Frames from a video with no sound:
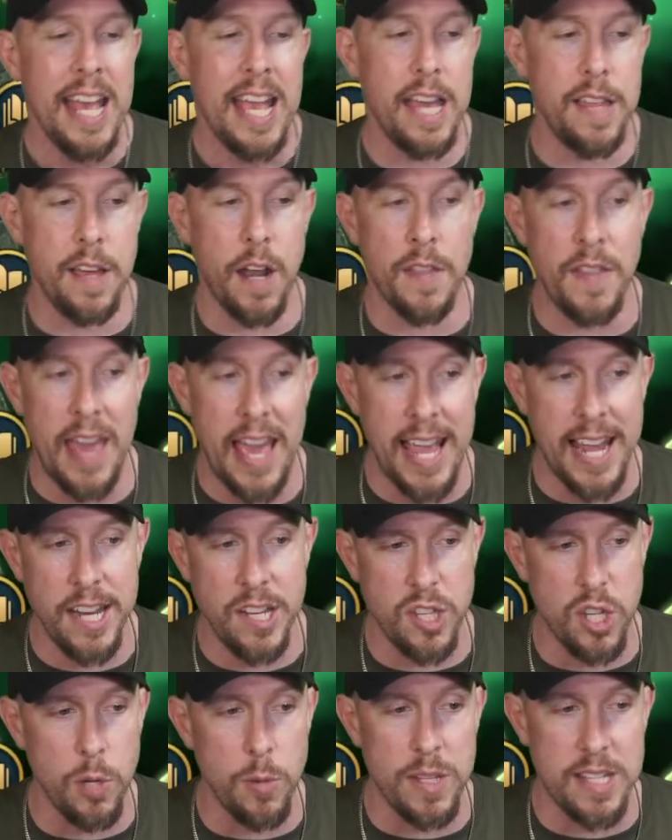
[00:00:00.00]
And then on the A
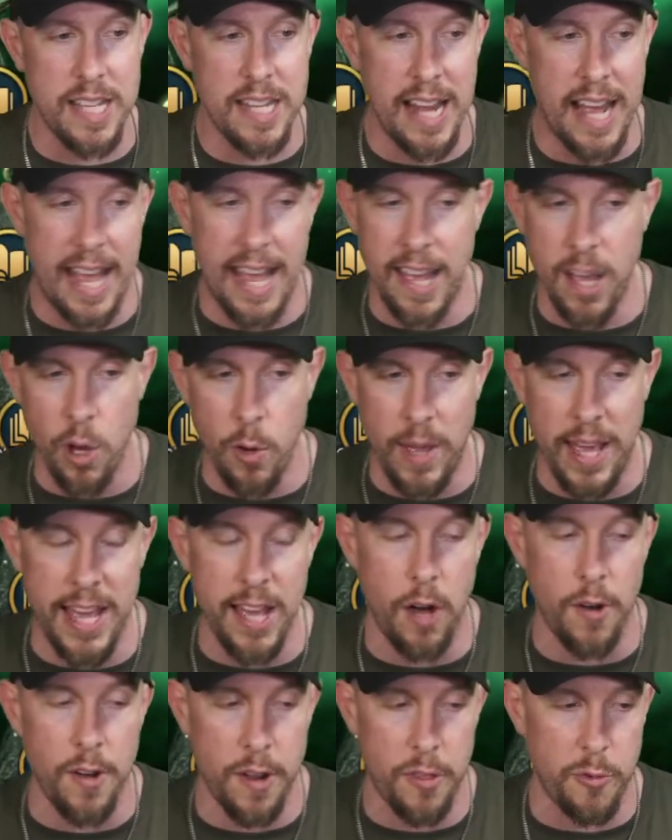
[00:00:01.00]
two, it's an
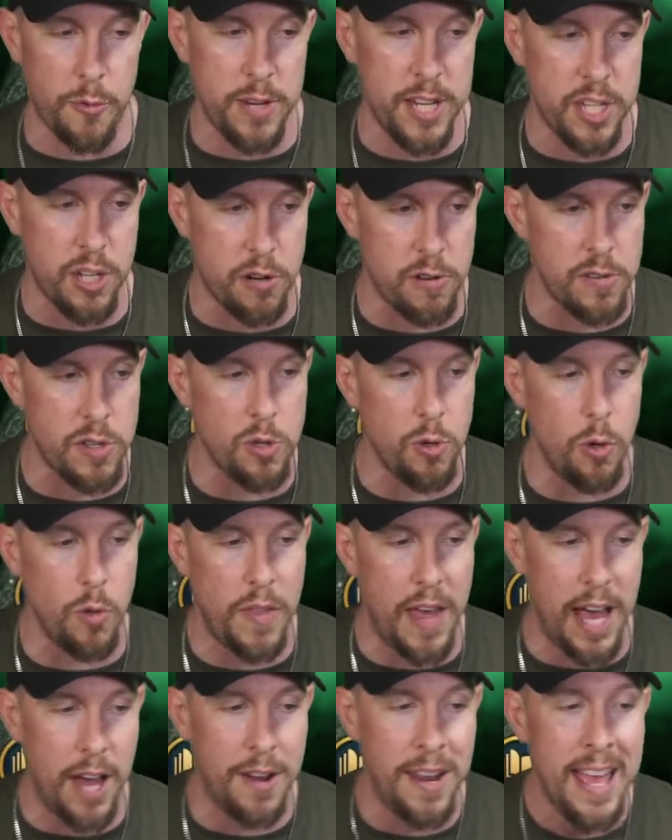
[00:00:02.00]
AoE on a three-turn
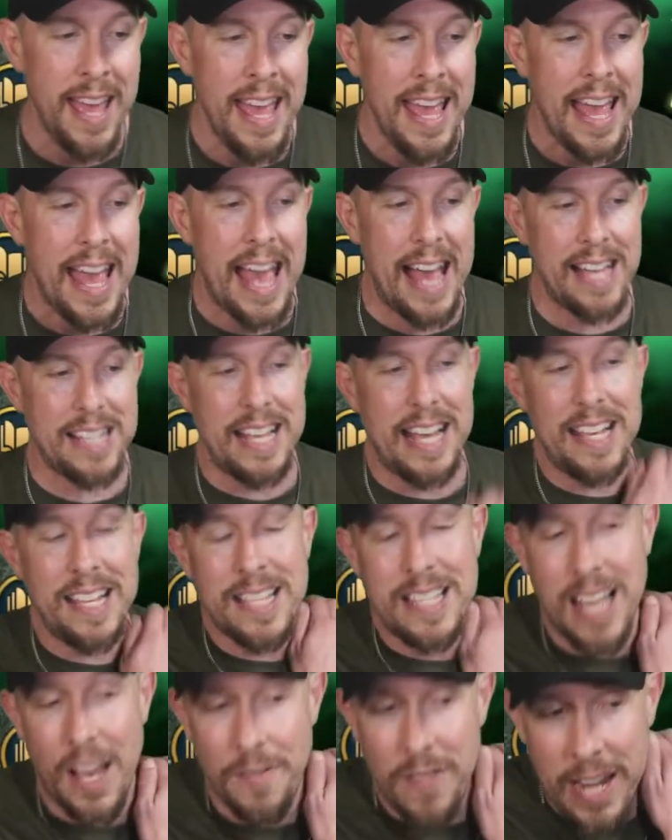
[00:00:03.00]
cooldown. Has a
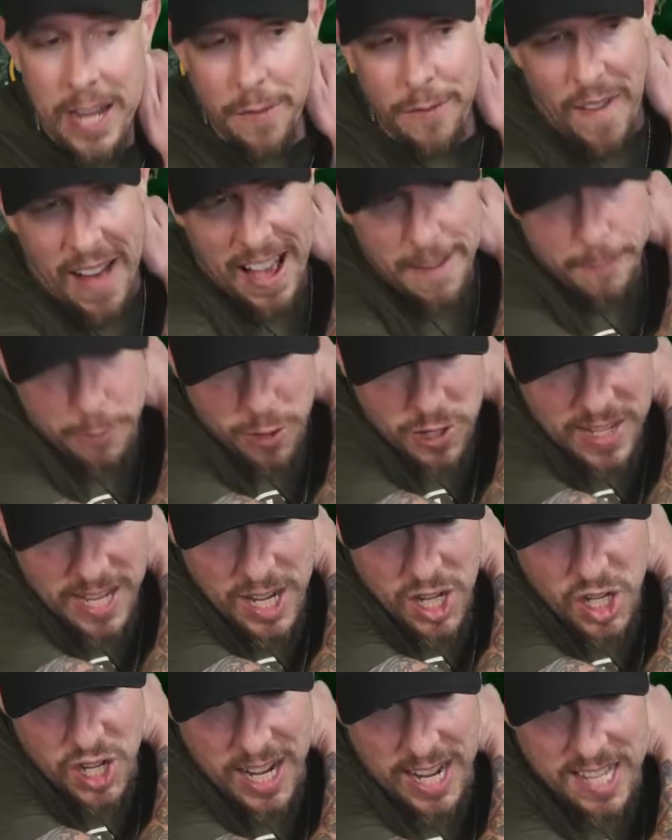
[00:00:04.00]
seventy-five
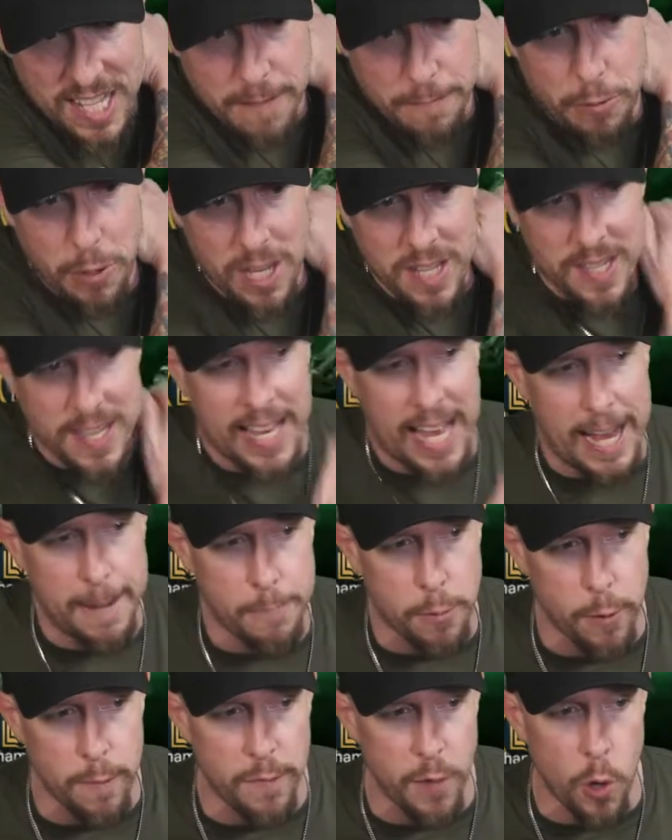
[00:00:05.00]
percent chance of placing a
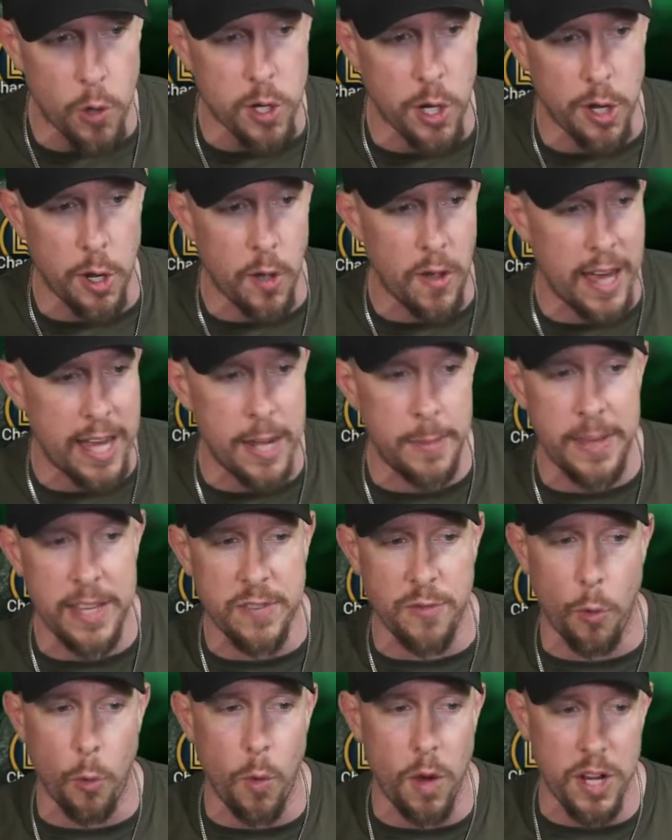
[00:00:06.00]
provoke on all
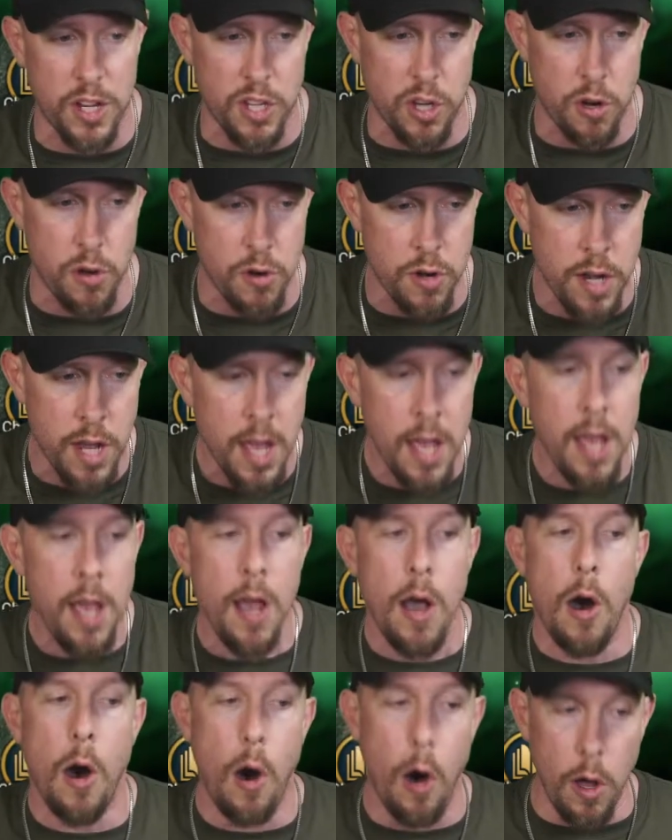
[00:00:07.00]
enemies for one turn.
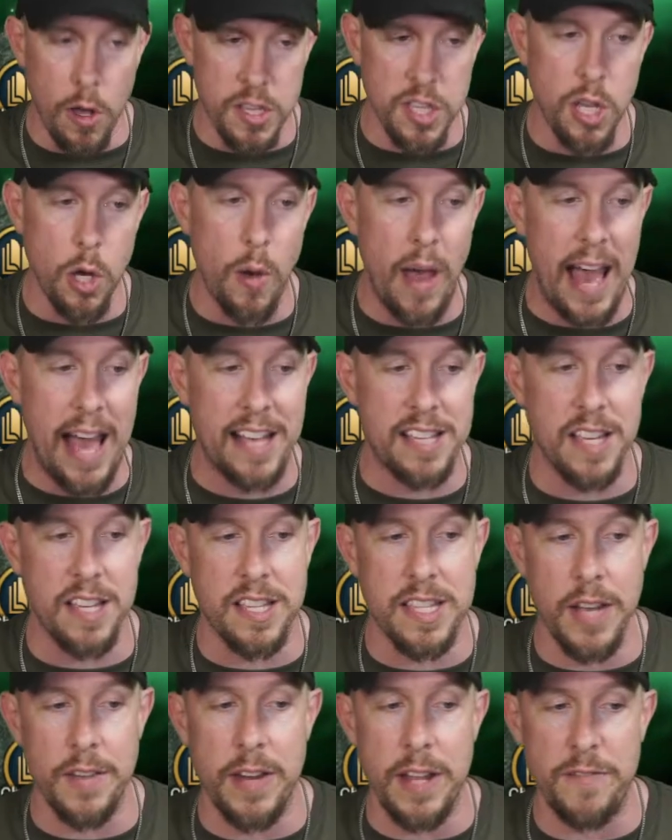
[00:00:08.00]
Also has a
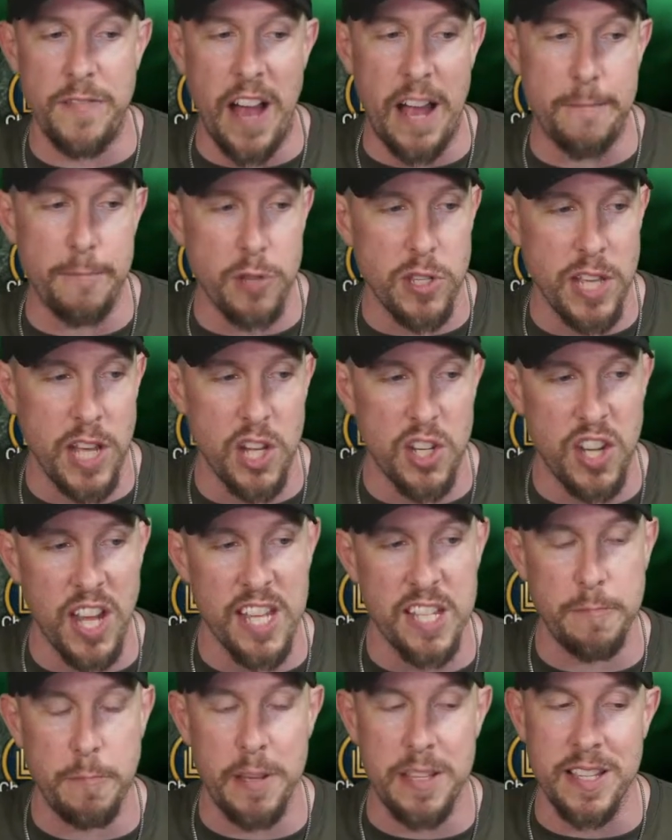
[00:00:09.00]
seventy-five percent
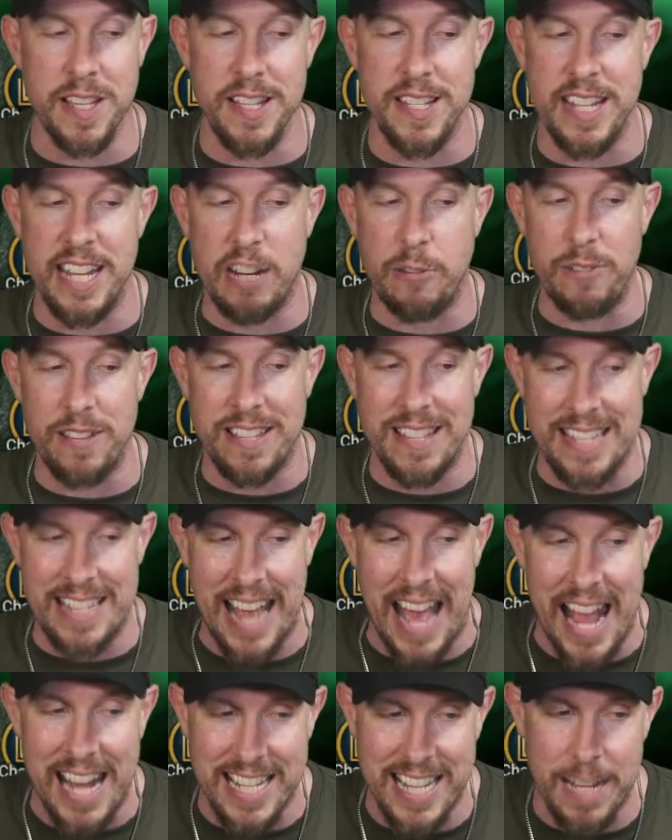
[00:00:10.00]
chance of placing a decreased
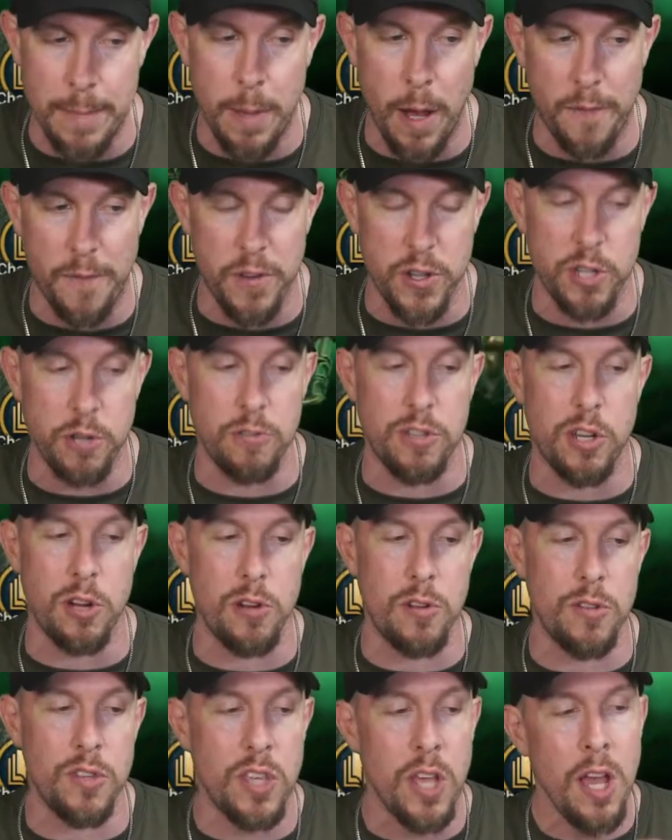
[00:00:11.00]
attack debuff for two
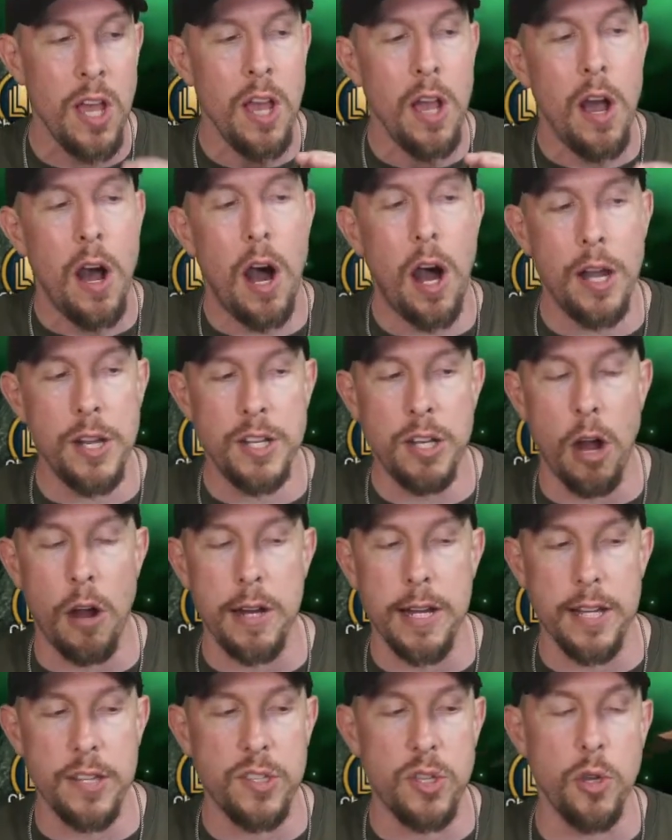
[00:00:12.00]
turns on
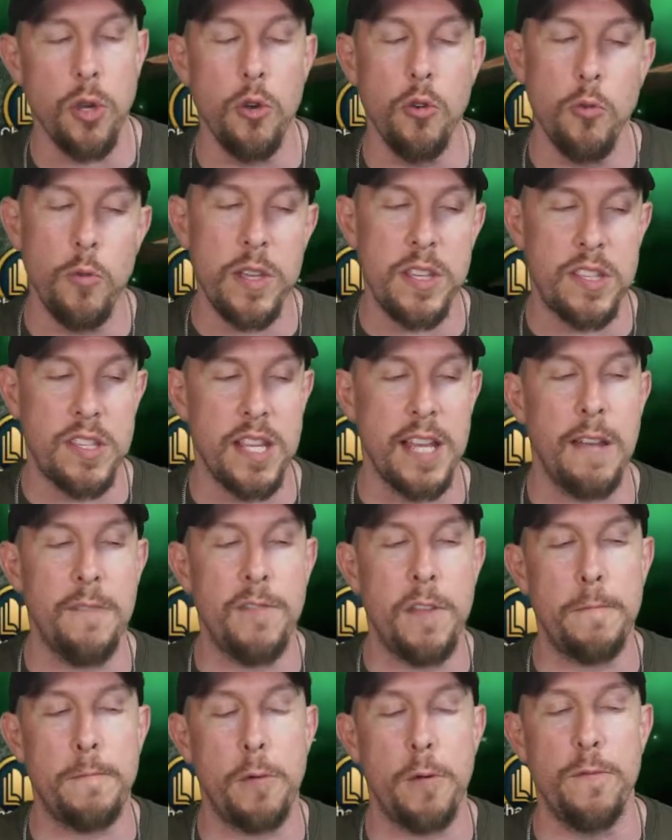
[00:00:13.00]
targets who receive
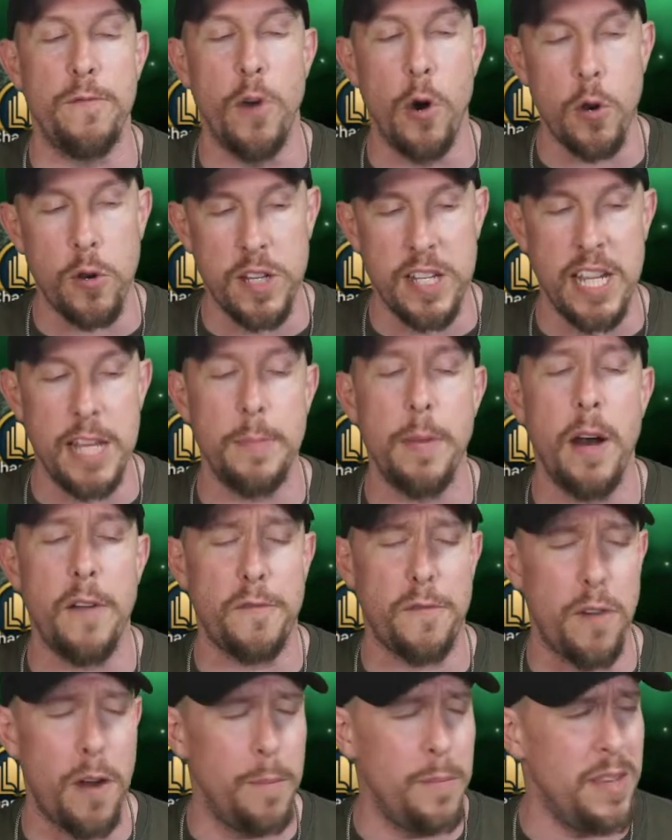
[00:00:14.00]
Receive the provoke
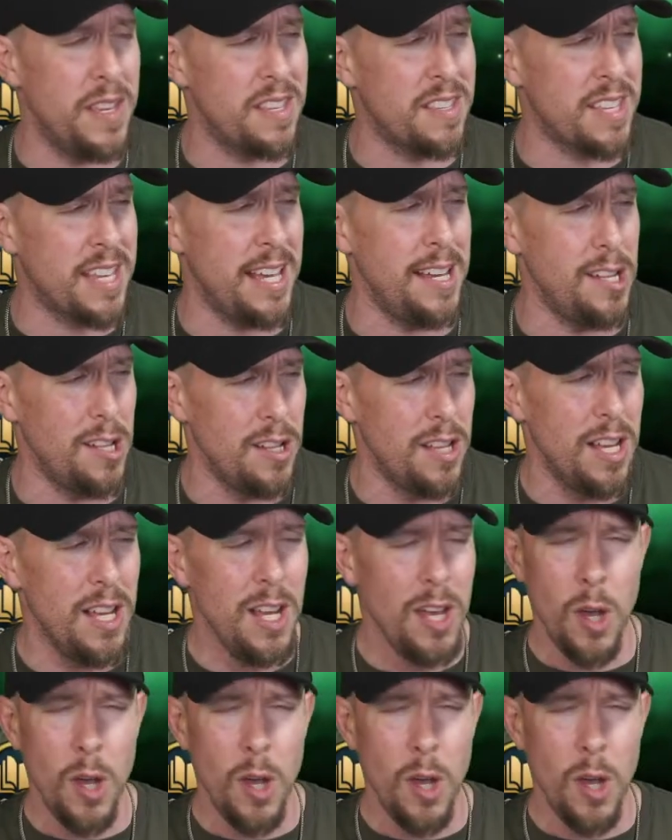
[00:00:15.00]
debuff from this skill.